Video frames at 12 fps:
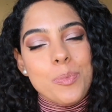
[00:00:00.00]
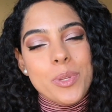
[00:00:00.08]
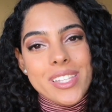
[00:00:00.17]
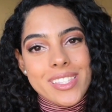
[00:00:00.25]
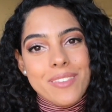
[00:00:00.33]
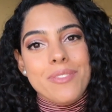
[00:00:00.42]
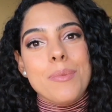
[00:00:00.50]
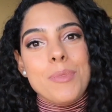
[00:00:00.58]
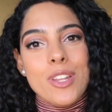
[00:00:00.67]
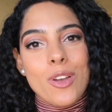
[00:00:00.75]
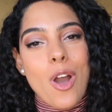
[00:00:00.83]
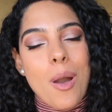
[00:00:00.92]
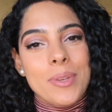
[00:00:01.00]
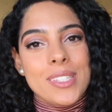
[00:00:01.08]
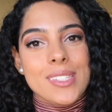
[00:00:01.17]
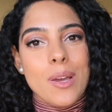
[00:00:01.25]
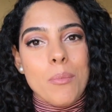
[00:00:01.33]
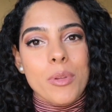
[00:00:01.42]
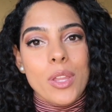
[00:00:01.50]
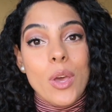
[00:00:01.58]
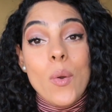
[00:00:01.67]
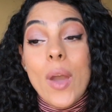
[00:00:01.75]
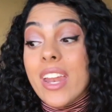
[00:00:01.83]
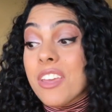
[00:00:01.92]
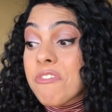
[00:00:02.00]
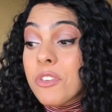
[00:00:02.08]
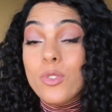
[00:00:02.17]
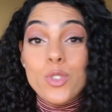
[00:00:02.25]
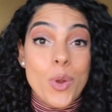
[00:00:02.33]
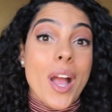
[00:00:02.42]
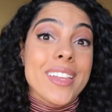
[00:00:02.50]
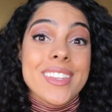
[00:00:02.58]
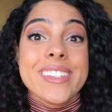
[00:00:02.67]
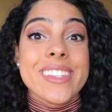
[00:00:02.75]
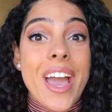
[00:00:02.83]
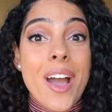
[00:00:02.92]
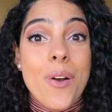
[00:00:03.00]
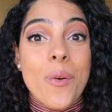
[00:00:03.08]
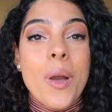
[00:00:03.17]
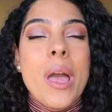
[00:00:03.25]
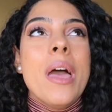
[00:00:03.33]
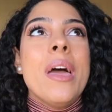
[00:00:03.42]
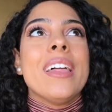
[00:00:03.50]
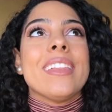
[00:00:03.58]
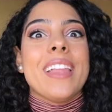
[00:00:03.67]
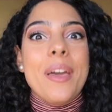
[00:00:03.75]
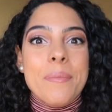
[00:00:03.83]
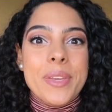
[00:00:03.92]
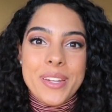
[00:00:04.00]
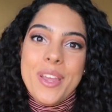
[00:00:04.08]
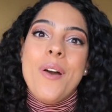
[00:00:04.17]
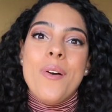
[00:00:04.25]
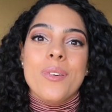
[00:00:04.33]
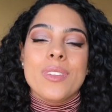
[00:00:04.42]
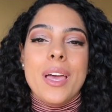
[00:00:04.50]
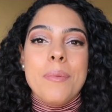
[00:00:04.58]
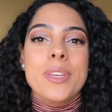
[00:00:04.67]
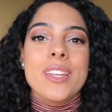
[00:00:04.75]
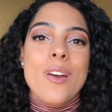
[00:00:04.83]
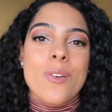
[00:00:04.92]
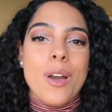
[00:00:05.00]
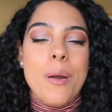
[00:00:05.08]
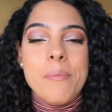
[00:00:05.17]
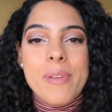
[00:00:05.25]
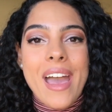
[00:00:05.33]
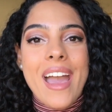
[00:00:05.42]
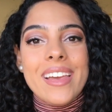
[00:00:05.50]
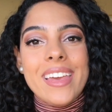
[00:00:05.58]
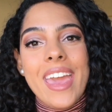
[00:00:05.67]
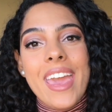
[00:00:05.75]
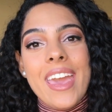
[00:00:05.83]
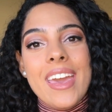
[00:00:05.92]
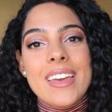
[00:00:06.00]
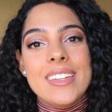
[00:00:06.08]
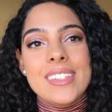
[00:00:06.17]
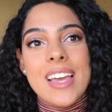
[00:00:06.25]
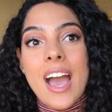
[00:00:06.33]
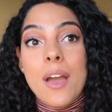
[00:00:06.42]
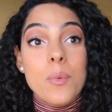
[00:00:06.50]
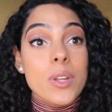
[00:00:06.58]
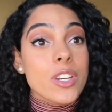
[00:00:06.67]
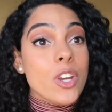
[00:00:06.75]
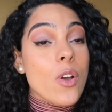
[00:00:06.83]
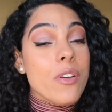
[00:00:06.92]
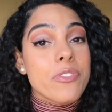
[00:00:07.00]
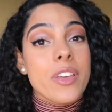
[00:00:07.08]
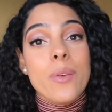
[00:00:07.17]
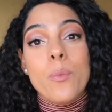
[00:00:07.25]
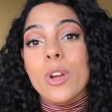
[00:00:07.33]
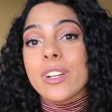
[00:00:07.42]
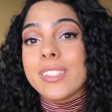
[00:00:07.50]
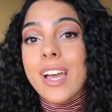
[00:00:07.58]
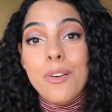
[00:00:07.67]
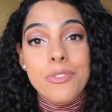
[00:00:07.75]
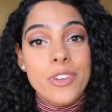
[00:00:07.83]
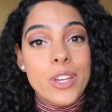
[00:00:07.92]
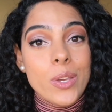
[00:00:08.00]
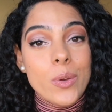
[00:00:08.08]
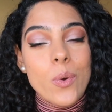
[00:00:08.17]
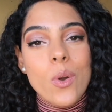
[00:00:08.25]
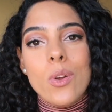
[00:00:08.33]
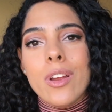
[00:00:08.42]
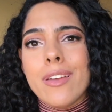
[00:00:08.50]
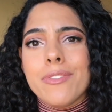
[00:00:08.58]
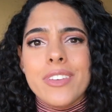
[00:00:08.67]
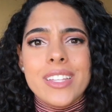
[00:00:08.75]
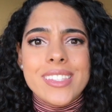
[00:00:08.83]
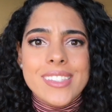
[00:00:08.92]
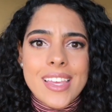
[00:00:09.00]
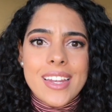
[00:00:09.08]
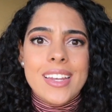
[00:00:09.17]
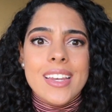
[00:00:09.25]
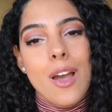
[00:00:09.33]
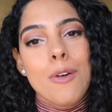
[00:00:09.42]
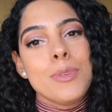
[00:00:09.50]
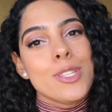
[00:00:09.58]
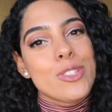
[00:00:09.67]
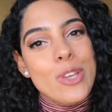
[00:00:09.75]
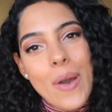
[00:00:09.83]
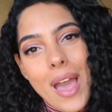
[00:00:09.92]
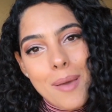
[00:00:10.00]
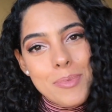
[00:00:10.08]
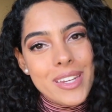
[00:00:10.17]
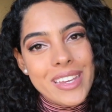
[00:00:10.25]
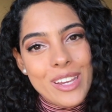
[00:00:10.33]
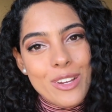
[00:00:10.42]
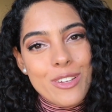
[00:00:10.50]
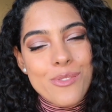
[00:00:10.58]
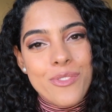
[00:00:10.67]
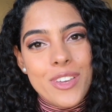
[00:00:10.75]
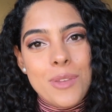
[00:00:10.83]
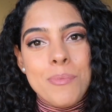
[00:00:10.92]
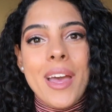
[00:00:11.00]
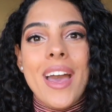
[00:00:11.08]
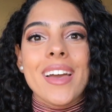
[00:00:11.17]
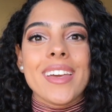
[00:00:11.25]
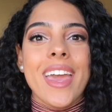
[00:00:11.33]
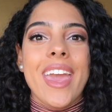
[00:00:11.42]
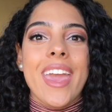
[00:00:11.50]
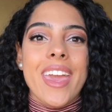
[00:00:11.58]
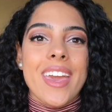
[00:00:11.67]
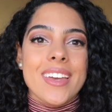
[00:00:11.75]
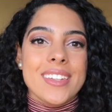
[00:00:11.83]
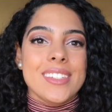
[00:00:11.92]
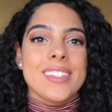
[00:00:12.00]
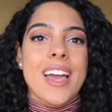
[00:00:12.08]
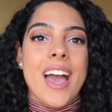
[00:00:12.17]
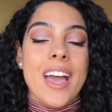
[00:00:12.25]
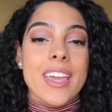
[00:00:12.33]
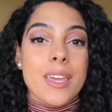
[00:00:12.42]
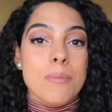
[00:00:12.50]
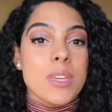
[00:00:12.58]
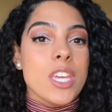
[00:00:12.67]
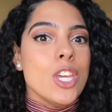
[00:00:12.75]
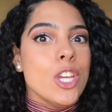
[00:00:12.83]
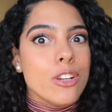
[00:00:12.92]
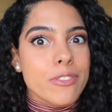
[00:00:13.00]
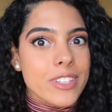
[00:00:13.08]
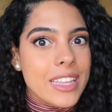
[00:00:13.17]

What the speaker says: please leave them in the comments down below. And if you try this out, let me know. Come back, and I want to know if it worked out for you or if it didn't. I'll be so happy to hear your feedback, and I am here for